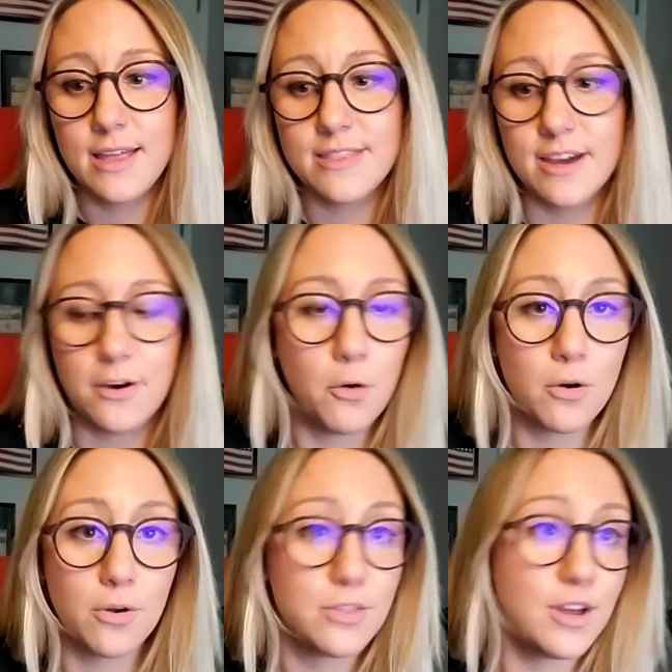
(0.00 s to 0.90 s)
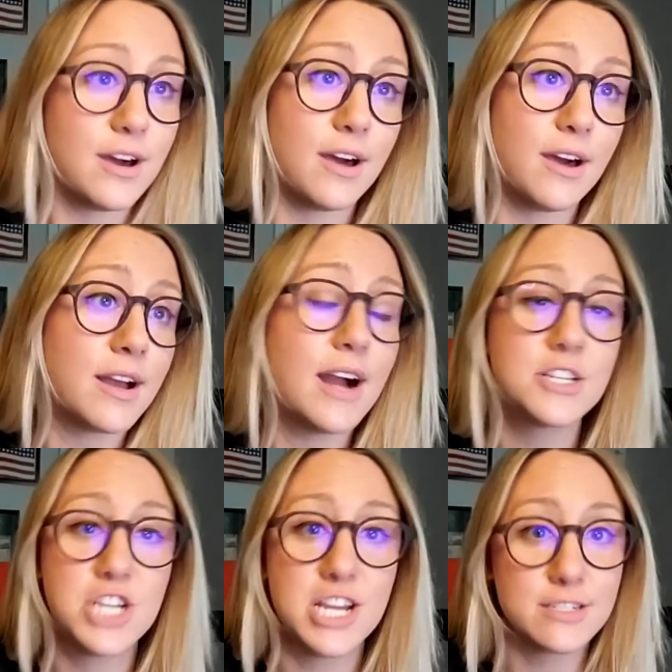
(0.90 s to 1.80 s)
the, or, the
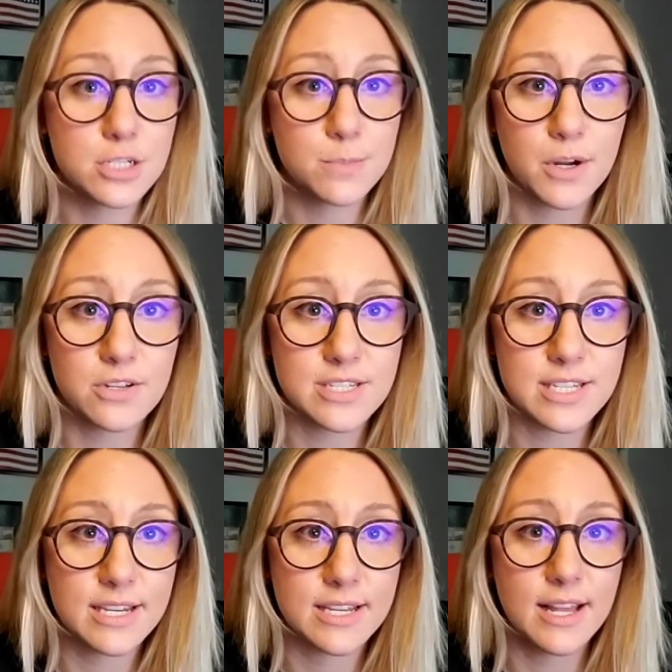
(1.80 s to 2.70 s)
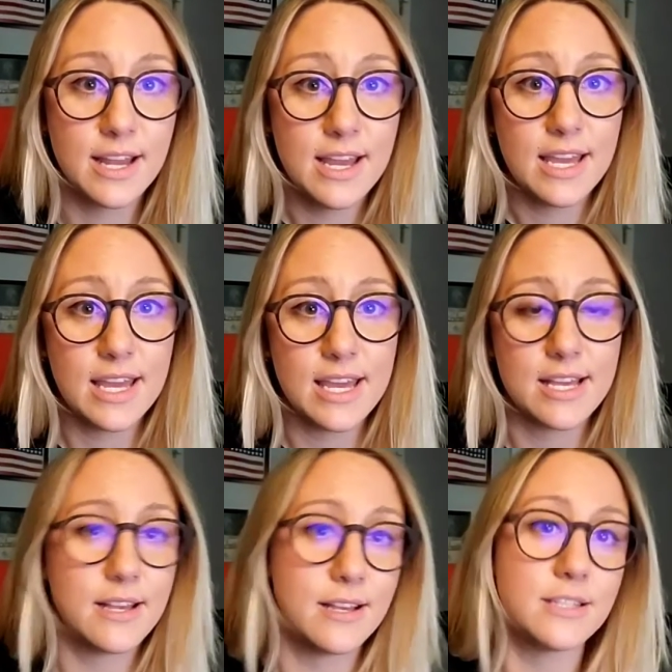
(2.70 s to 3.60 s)
conscientious person,
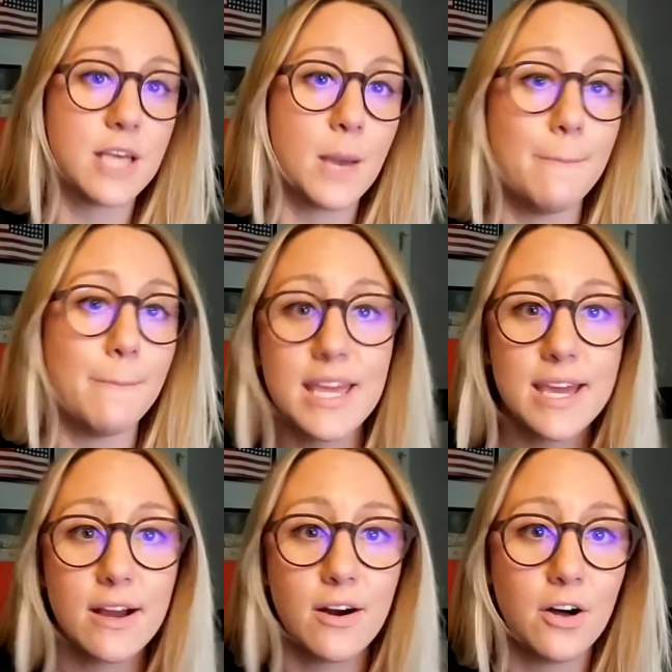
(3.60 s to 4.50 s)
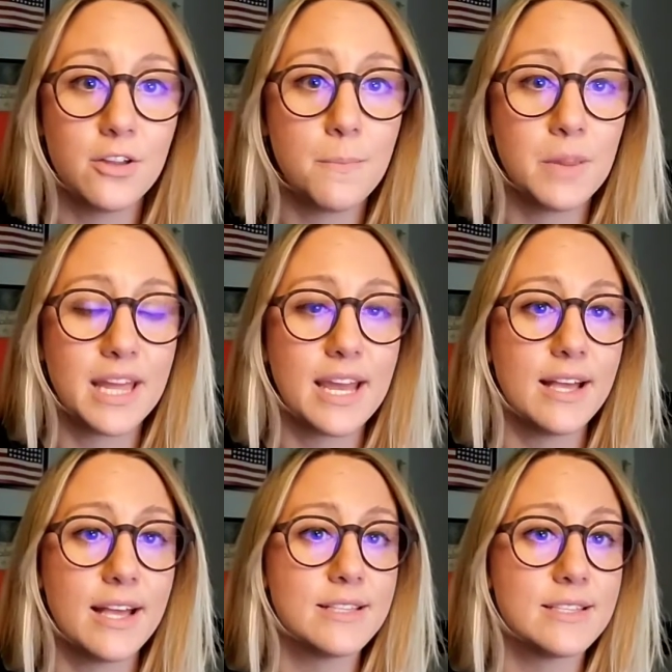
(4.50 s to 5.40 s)
is making all the
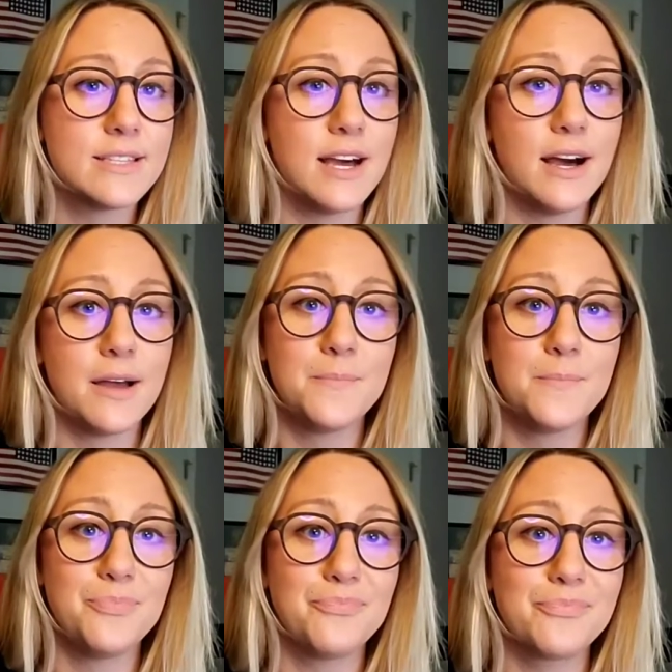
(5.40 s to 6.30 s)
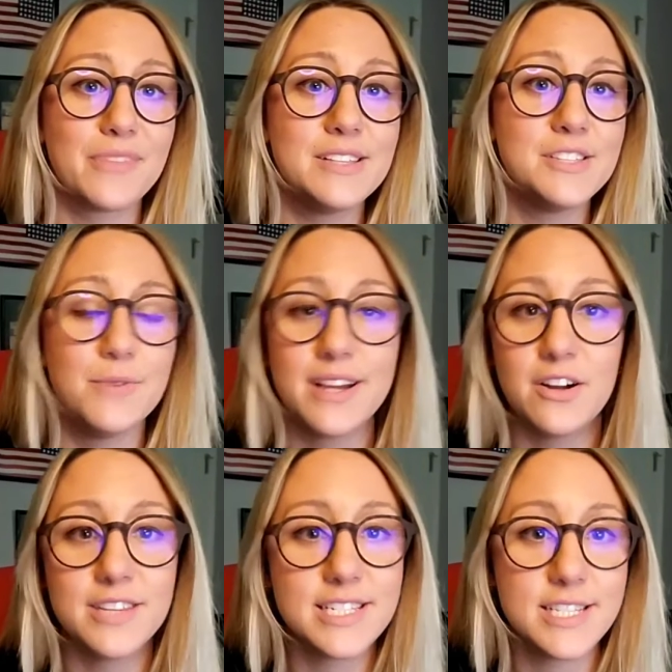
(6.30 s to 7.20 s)
plans, um, doing
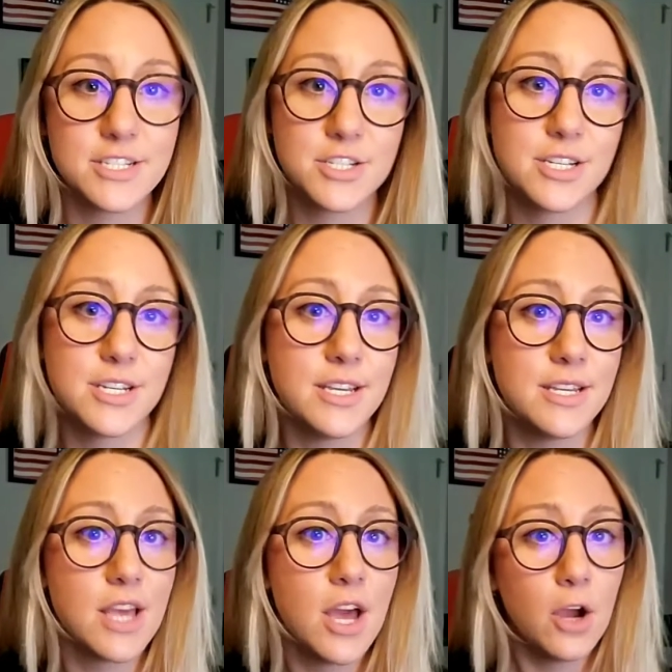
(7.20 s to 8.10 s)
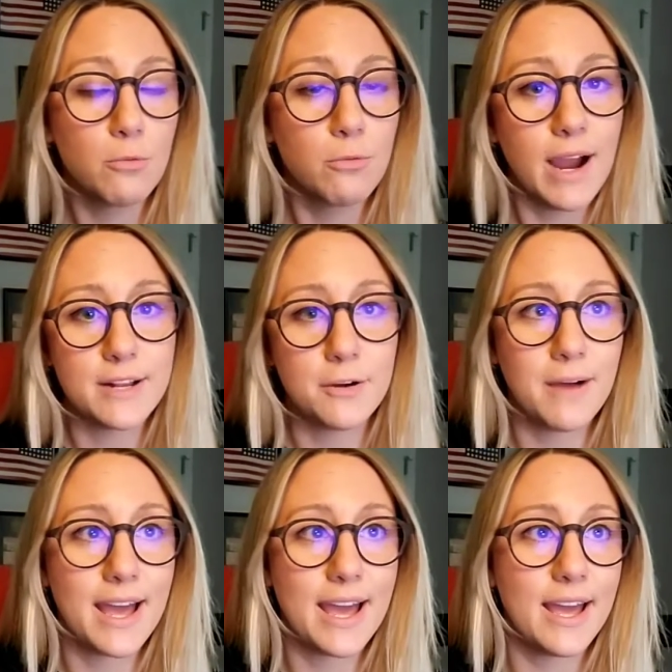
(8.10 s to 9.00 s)
all the dishes right
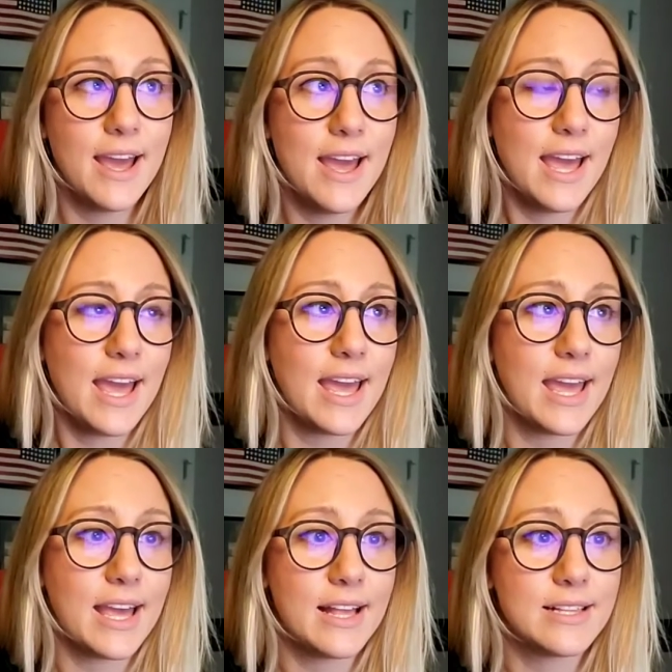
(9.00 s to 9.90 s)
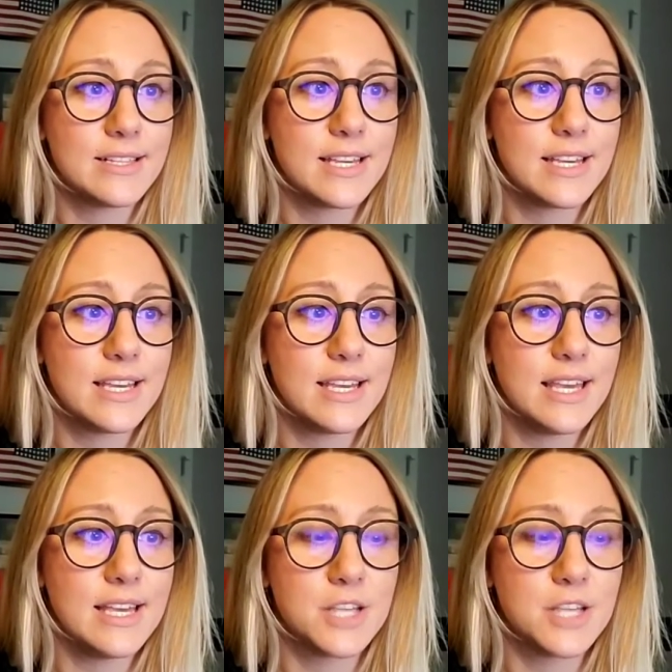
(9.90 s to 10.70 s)
away, and is